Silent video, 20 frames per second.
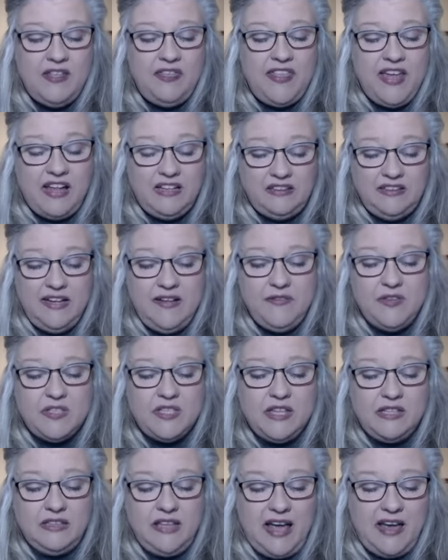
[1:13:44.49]
that lives
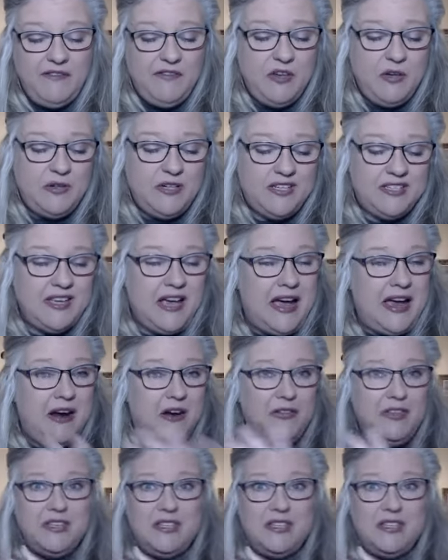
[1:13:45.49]
the life you desire.